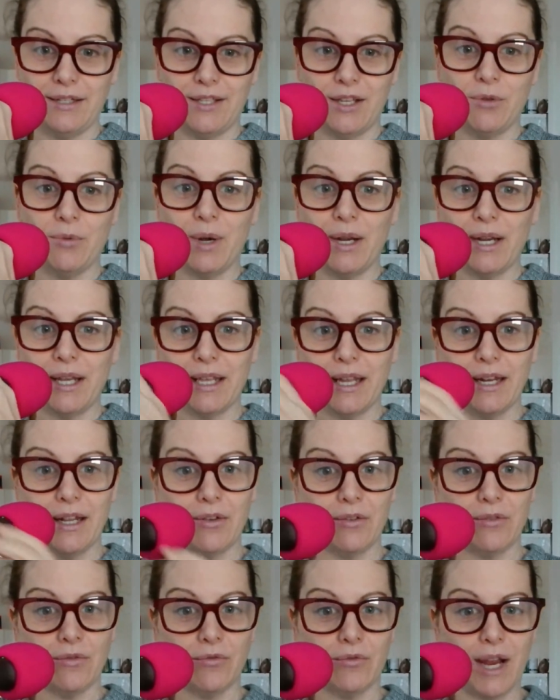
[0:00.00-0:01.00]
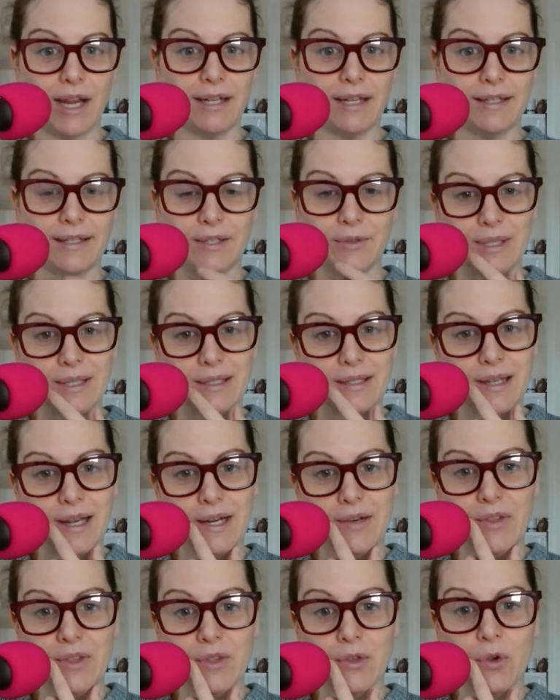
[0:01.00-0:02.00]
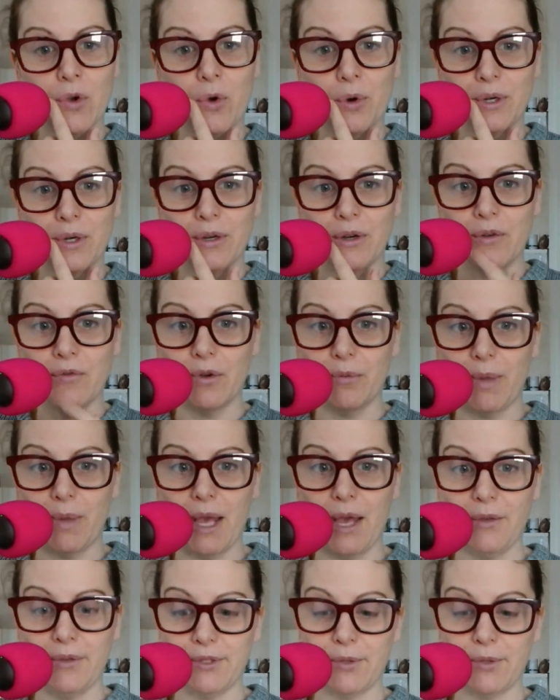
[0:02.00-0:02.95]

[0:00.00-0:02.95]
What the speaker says: So you want to get it right so it's kind of in the corner of your mouth.